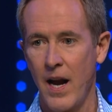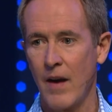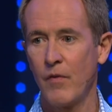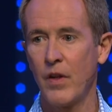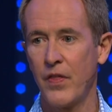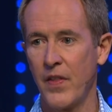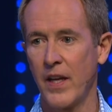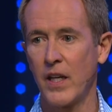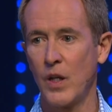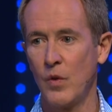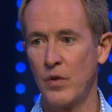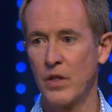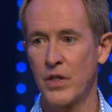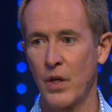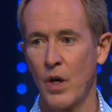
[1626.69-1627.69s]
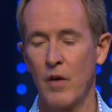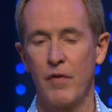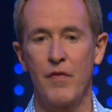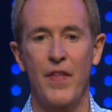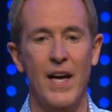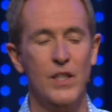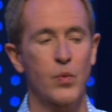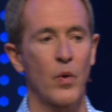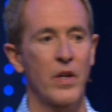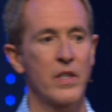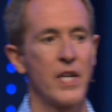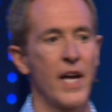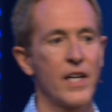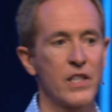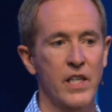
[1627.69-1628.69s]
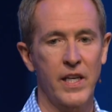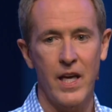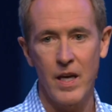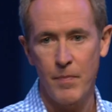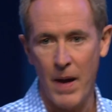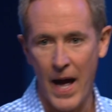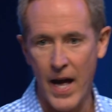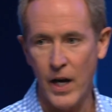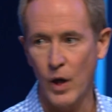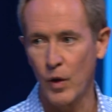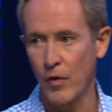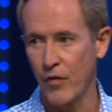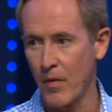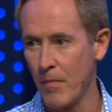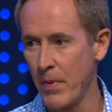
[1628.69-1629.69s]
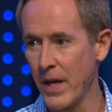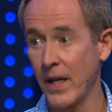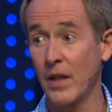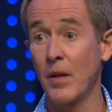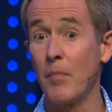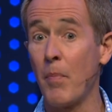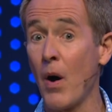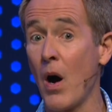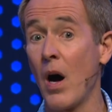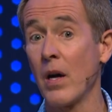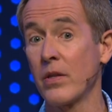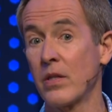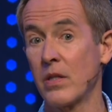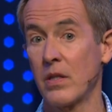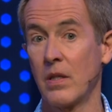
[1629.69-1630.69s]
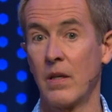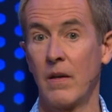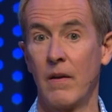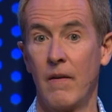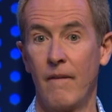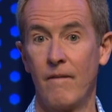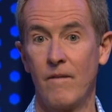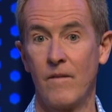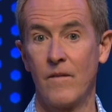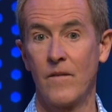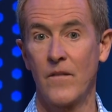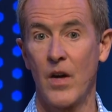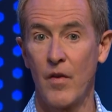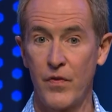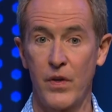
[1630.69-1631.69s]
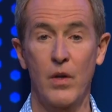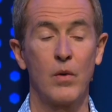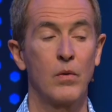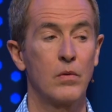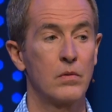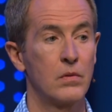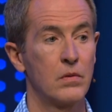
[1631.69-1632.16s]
everything you deserve if that's what it takes to keep anger from being the boss of you.